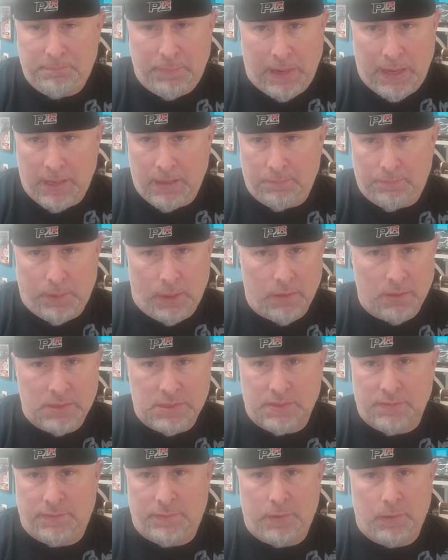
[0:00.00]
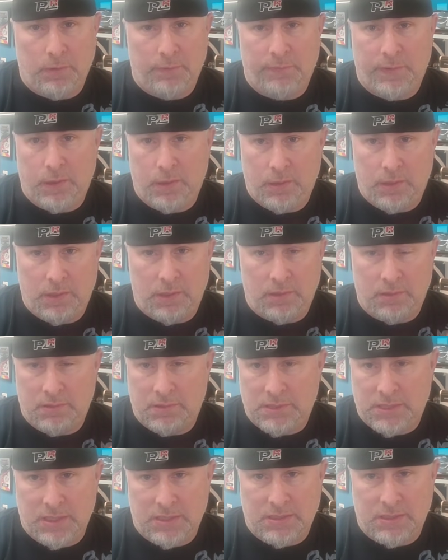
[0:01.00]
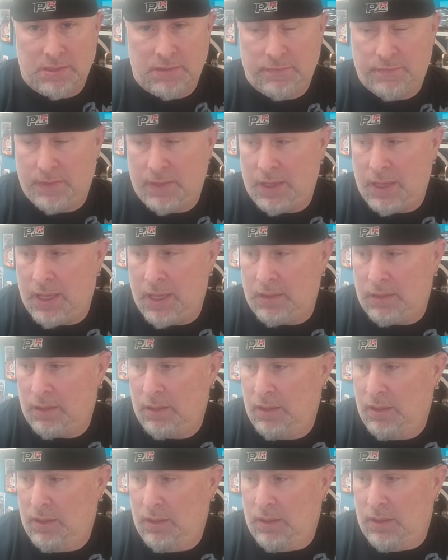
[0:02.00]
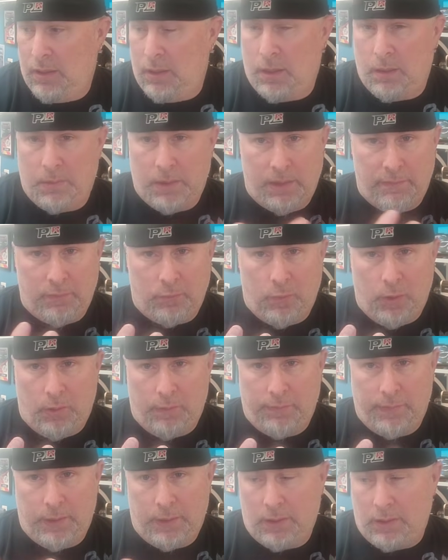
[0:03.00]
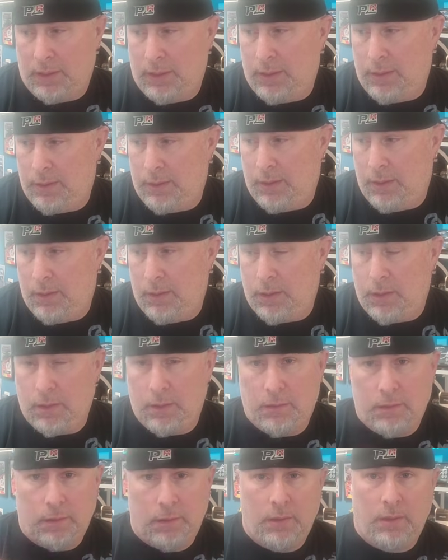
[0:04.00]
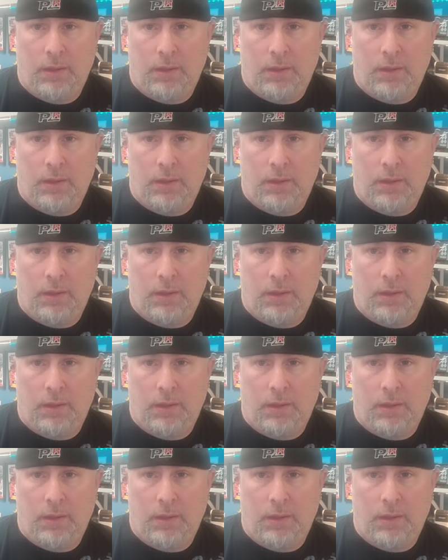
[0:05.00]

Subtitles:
painted parts. If you're very sensitive to that, have a well ventilated area.